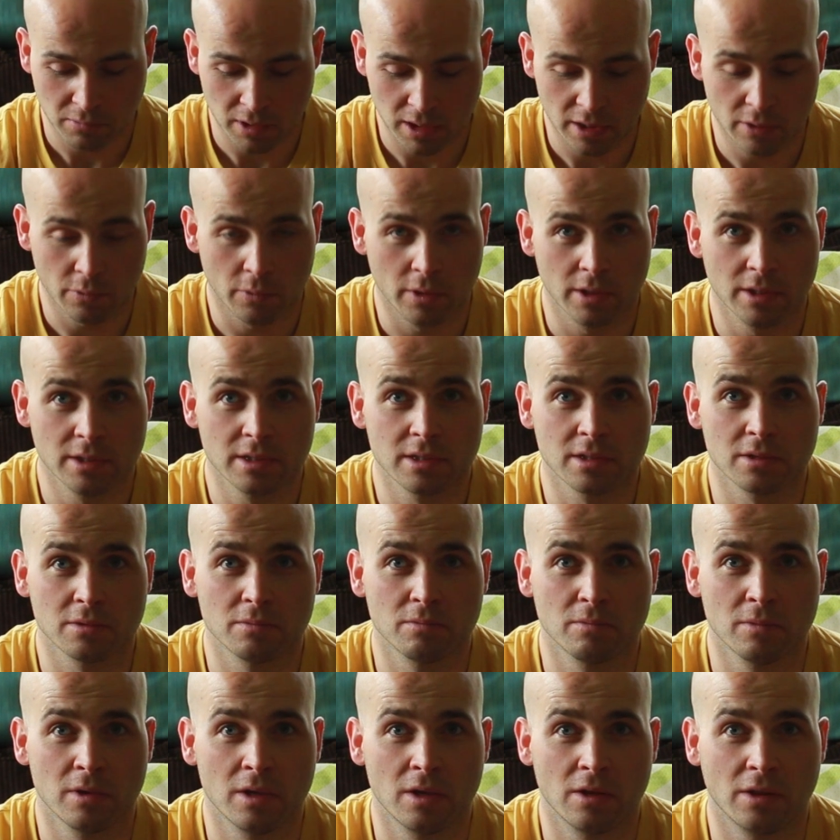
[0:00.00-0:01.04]
Anyways,
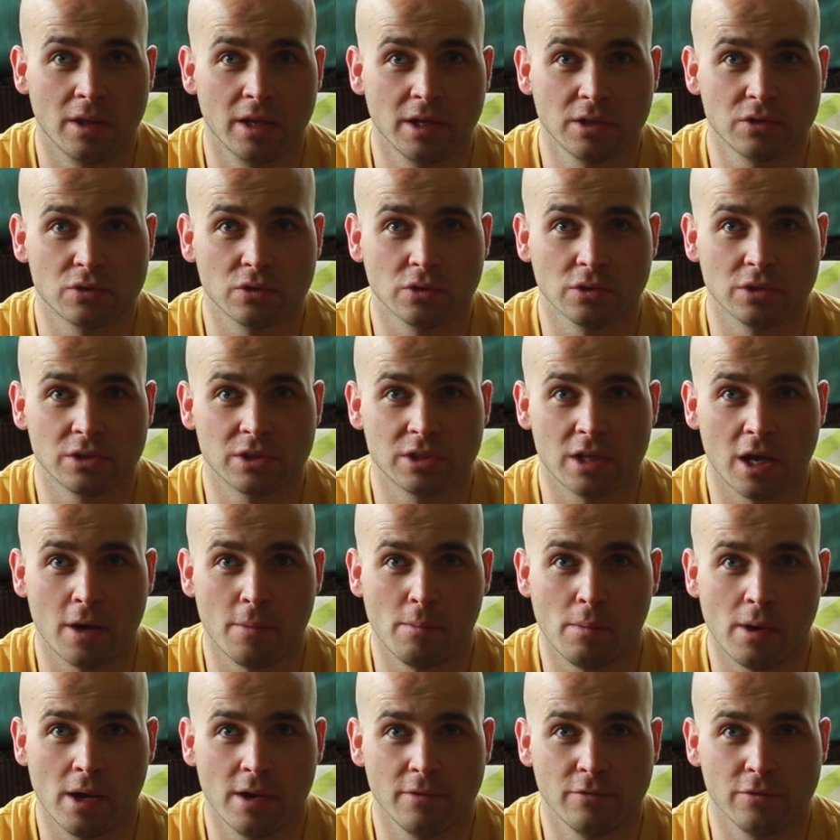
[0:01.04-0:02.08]
thanks for
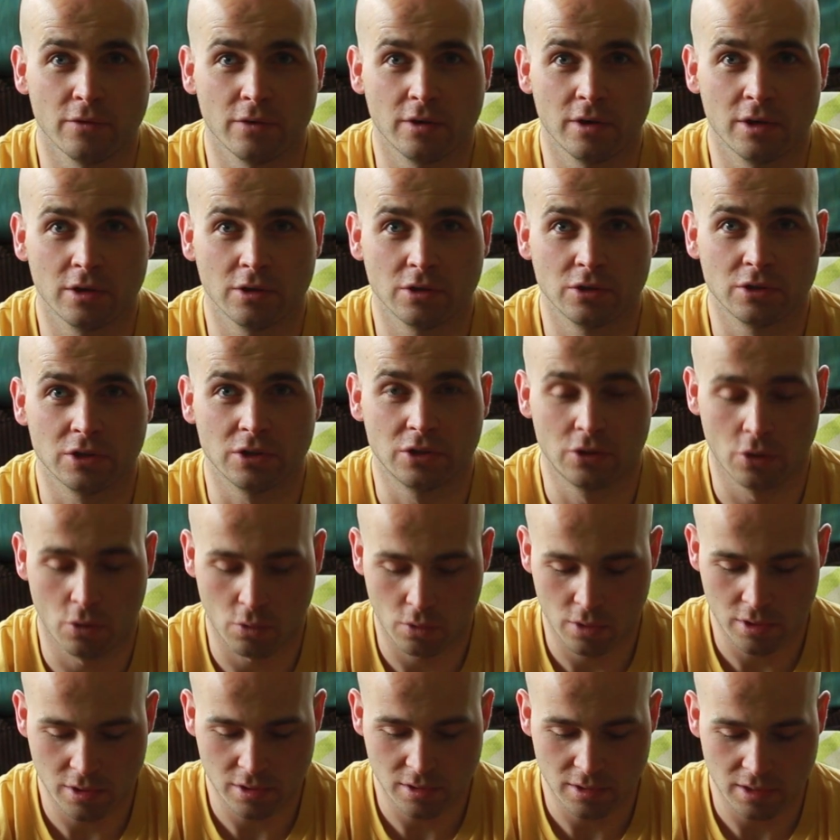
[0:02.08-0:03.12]
stopping by for another
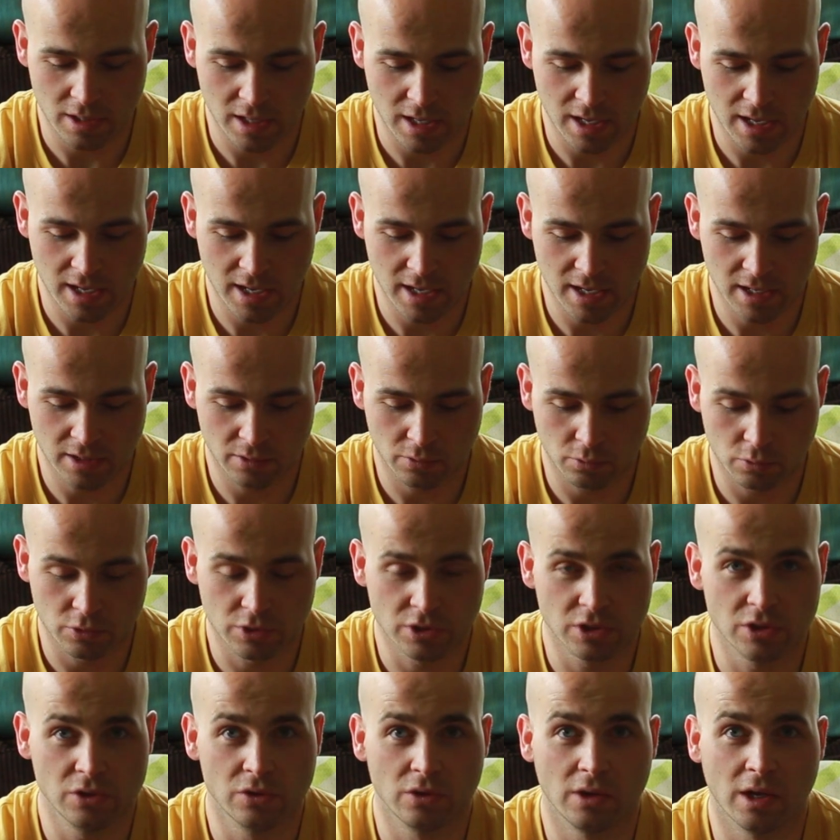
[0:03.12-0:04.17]
tutorial, and we'll
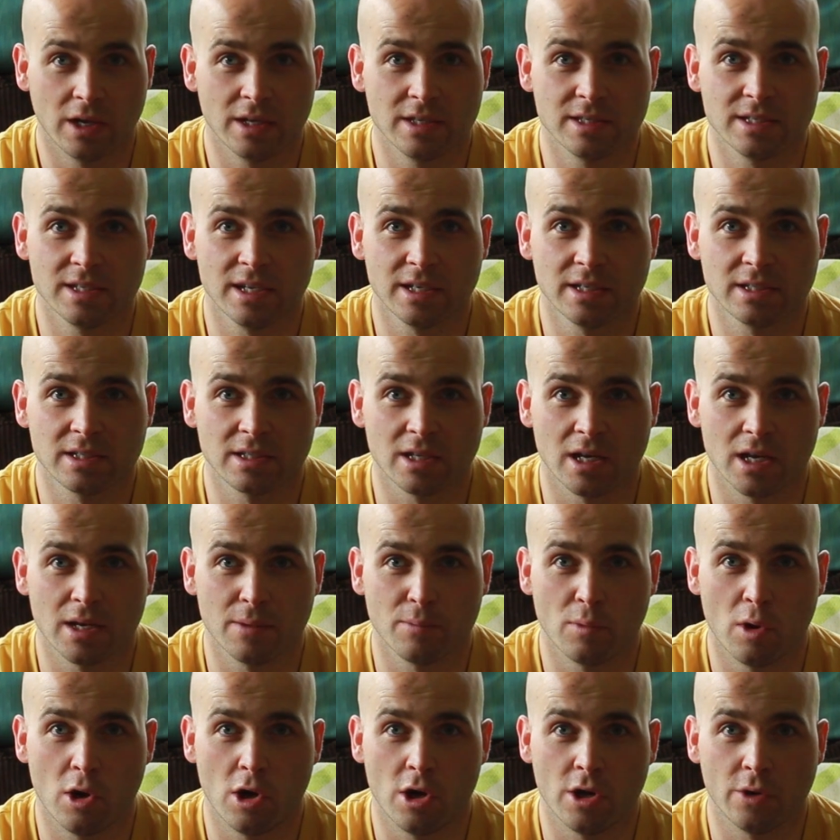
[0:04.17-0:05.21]
see you guys next
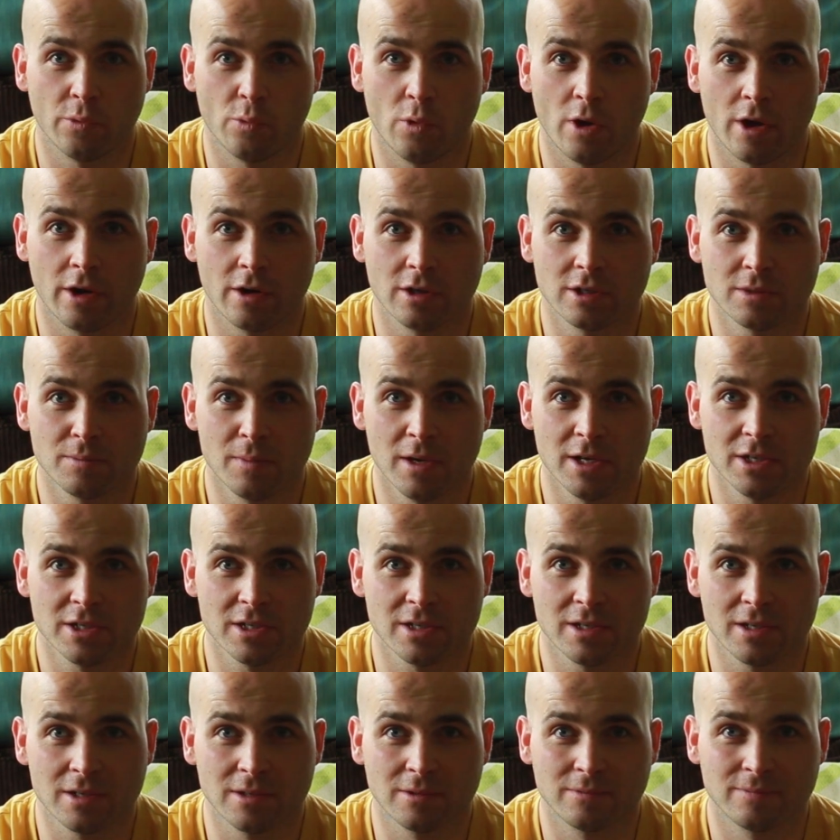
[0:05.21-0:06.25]
time on White Arts
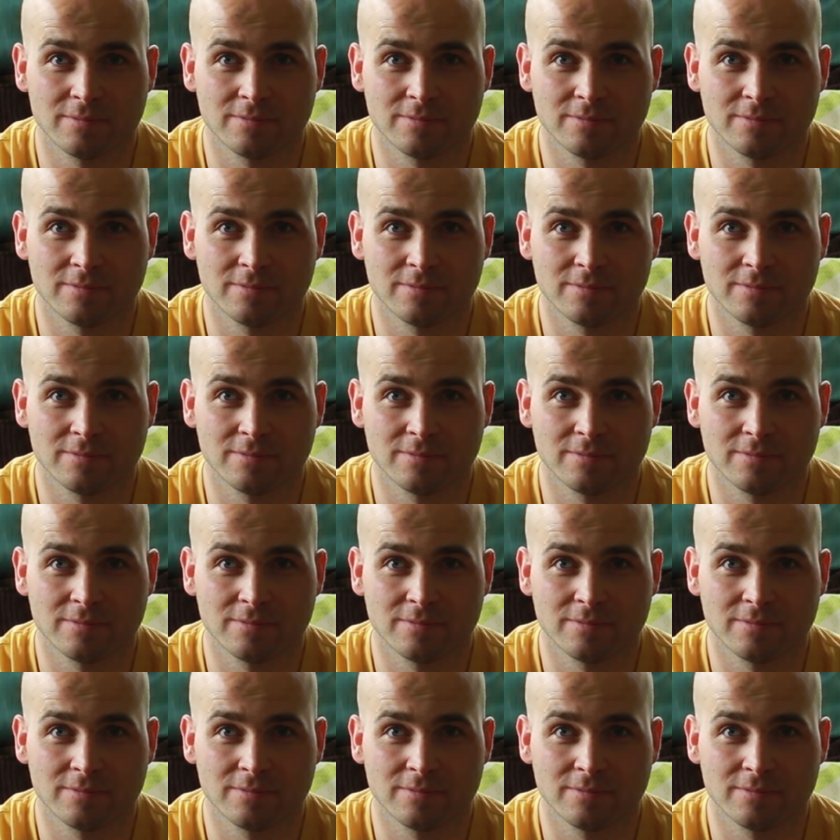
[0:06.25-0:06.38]
Magic.